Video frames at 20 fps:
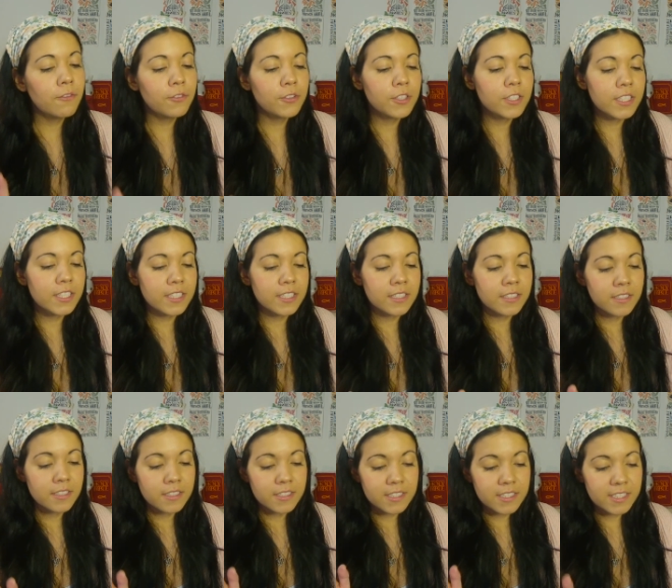
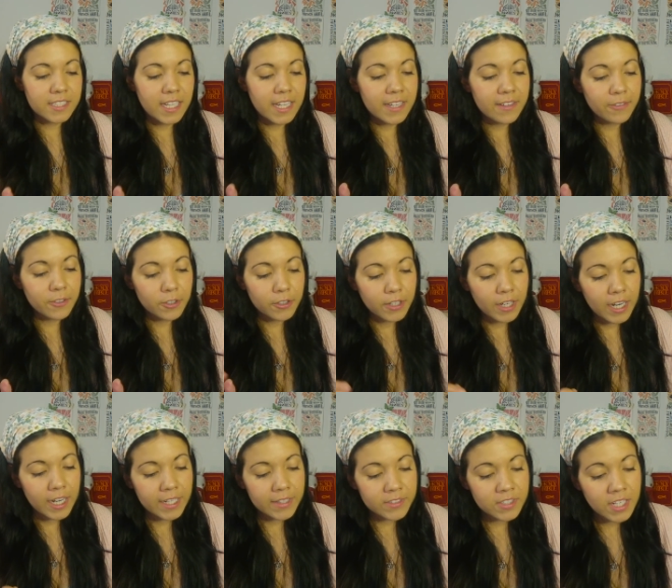Flee, save your
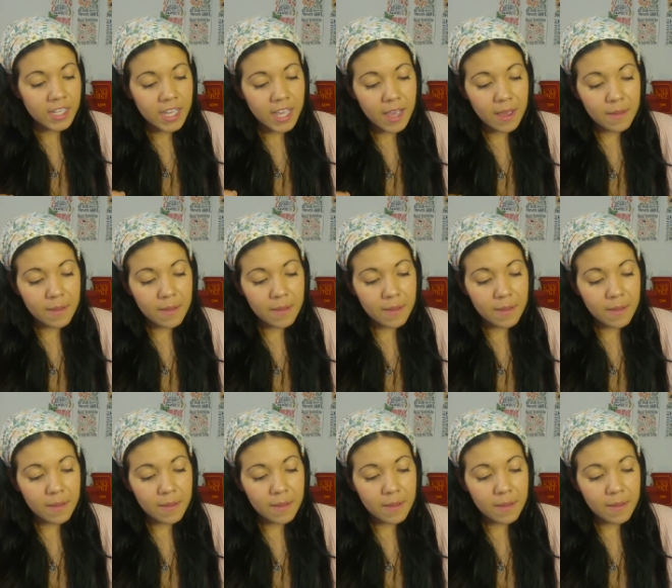lives,